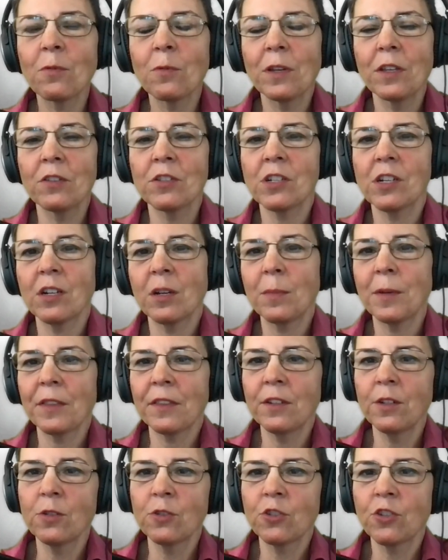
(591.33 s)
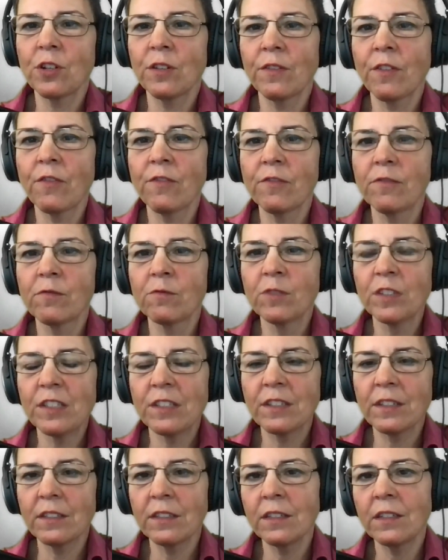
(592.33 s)
way you talk about the notion of a
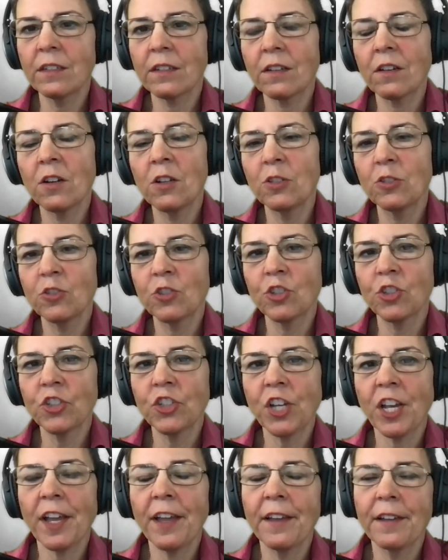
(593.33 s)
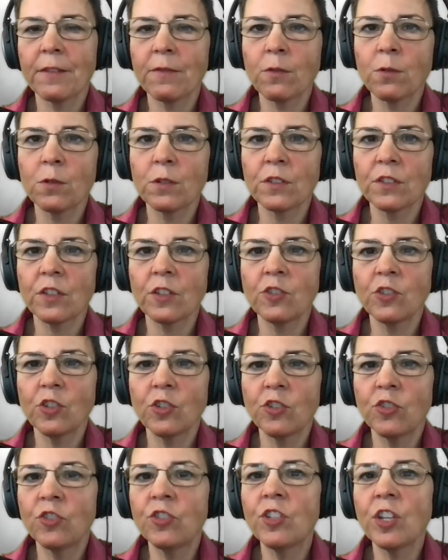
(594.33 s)
resilient culture, and of course a
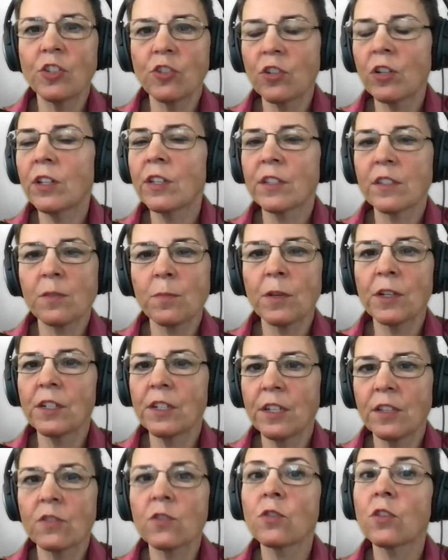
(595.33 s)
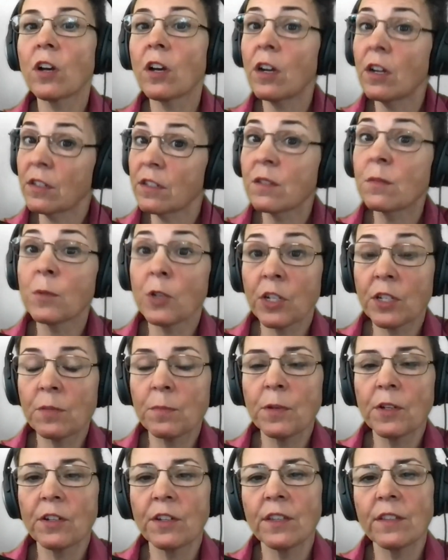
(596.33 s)
digital experience or a customer
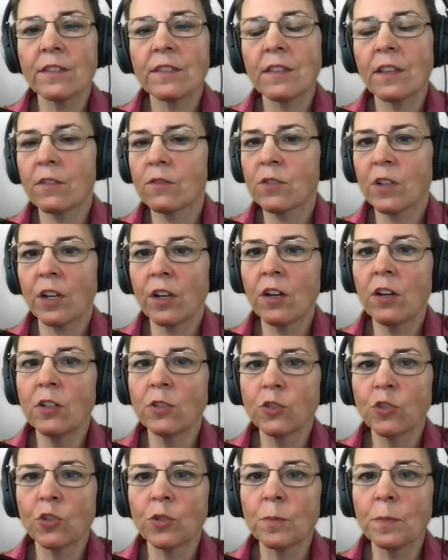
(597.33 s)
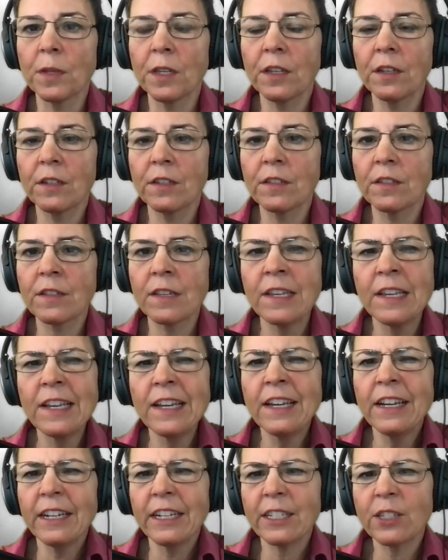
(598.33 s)
experience centric culture, because
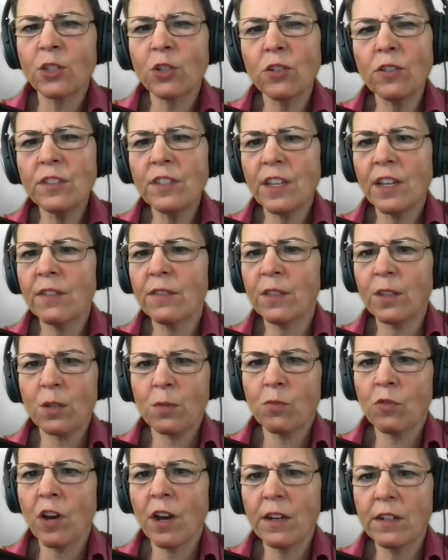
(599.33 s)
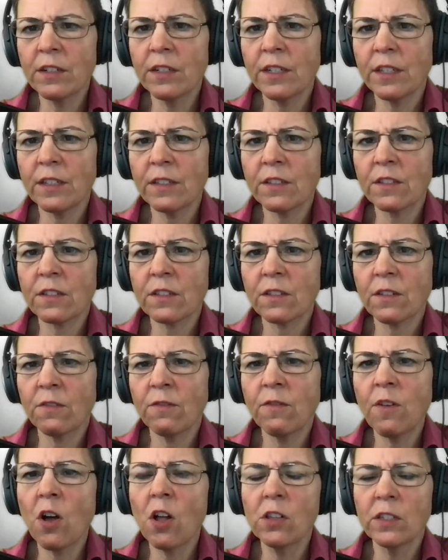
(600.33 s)
It turns out that your priorities
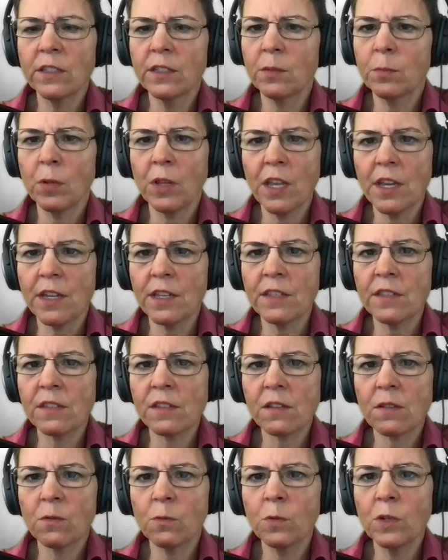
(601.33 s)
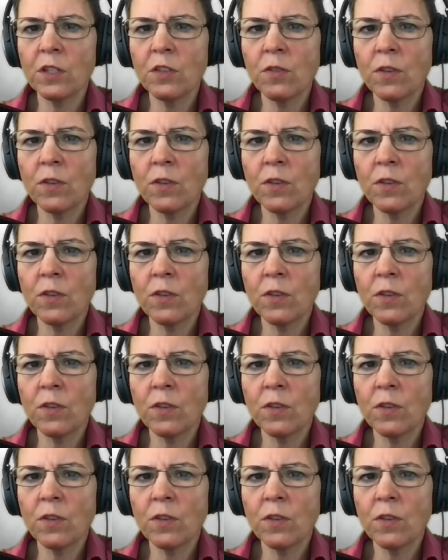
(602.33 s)
fall into place when you